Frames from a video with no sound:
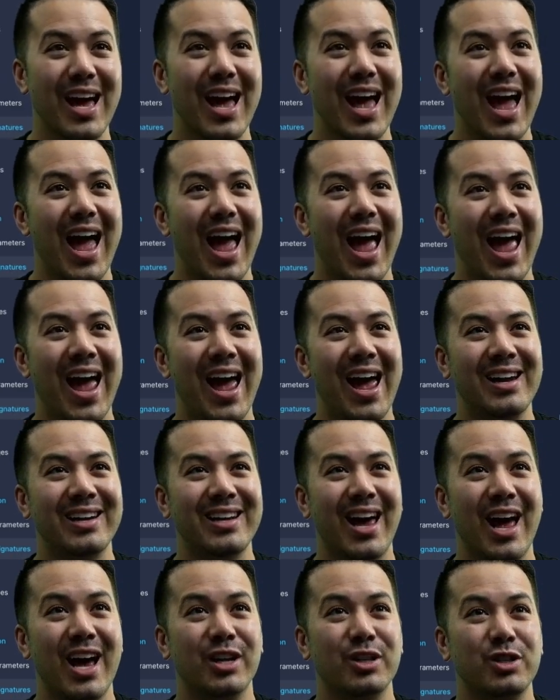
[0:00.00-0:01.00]
and
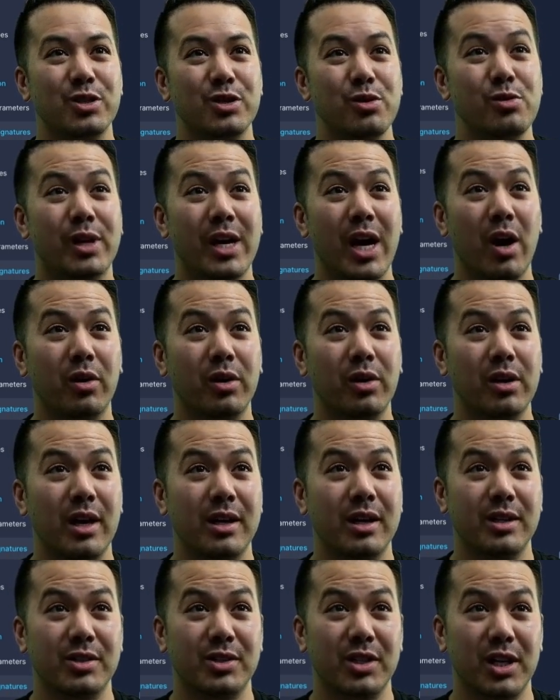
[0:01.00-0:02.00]
as you calculate
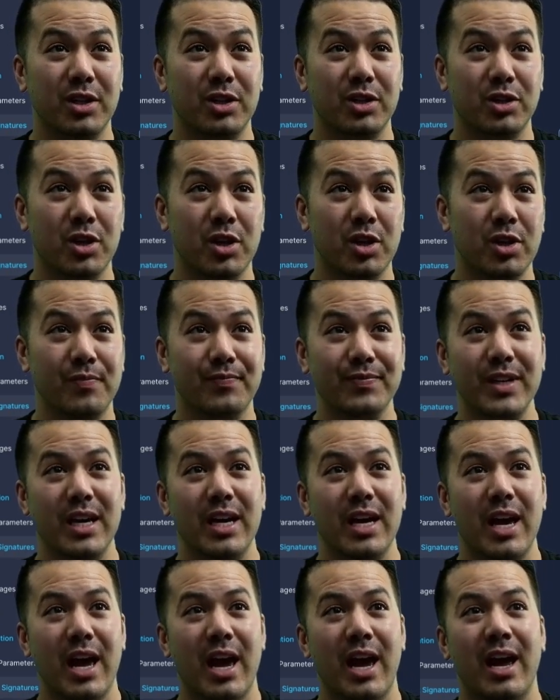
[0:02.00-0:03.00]
the signature
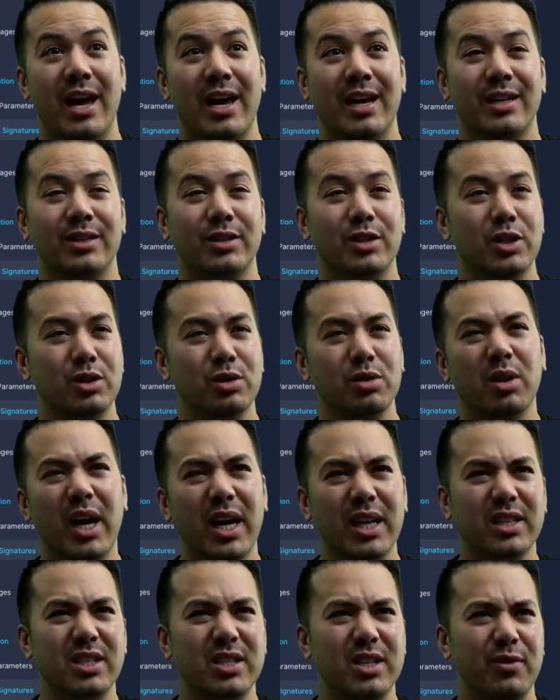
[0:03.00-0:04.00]
and just look
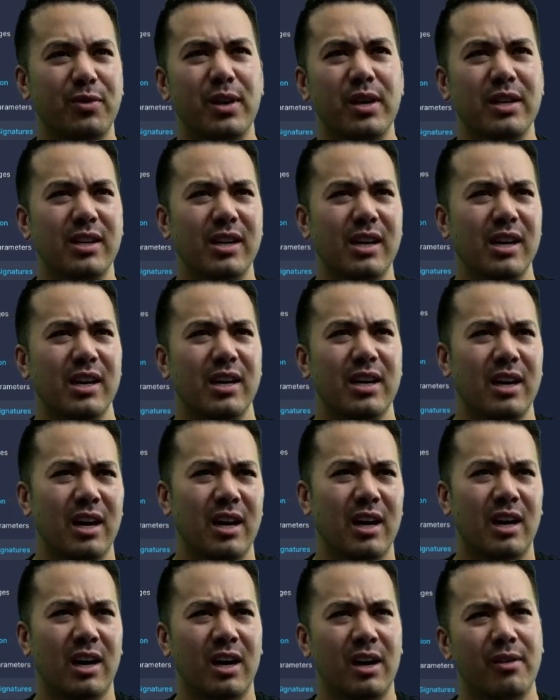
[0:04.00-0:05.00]
at the different
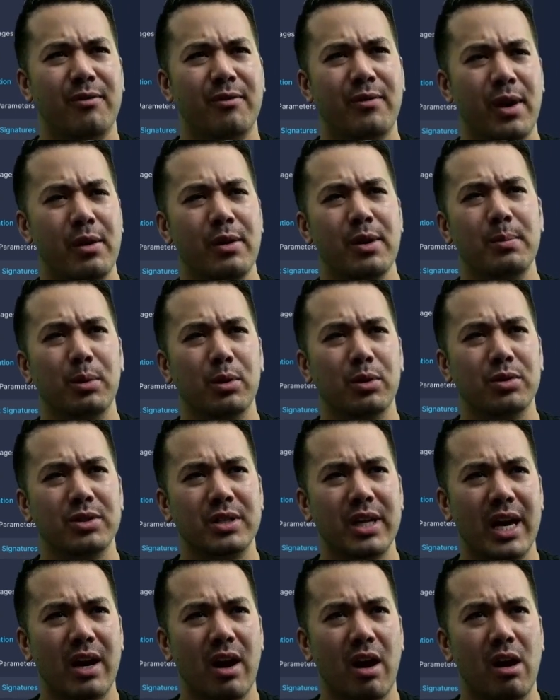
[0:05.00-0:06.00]
variables
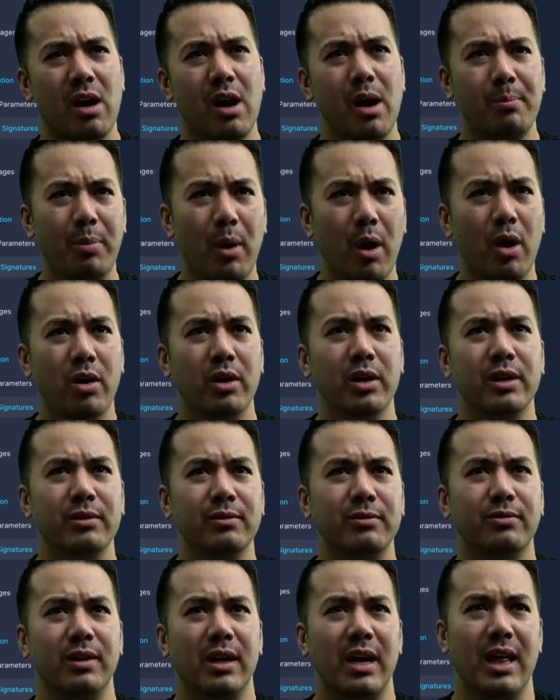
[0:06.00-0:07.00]
that are a part
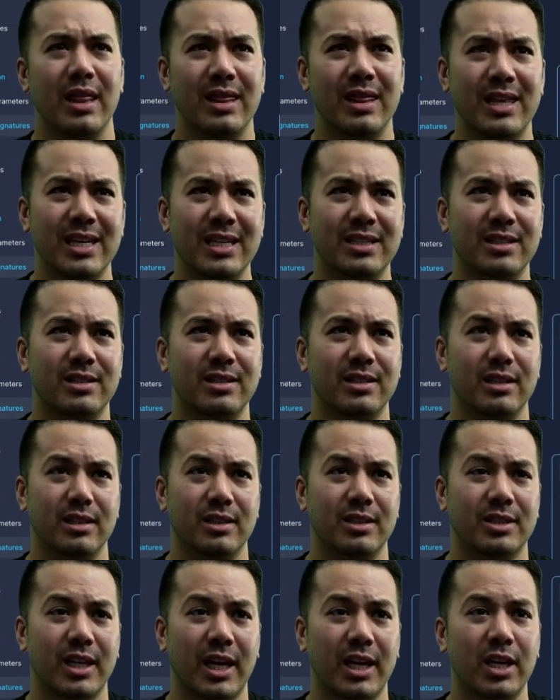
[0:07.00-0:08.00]
of this
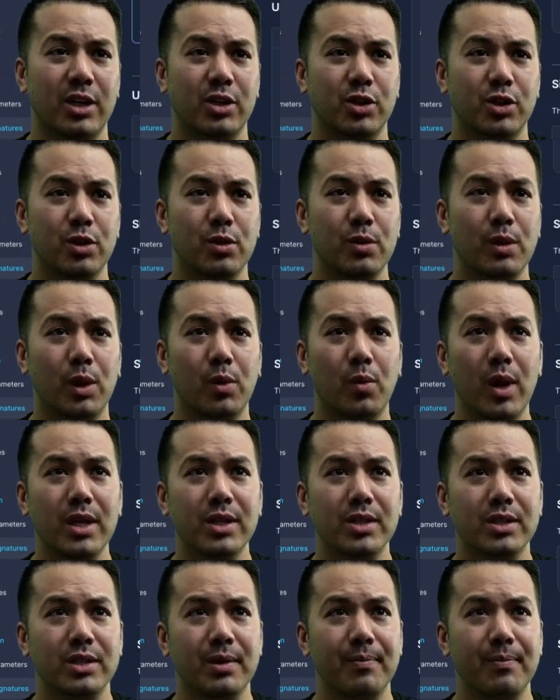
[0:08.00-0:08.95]
signature request.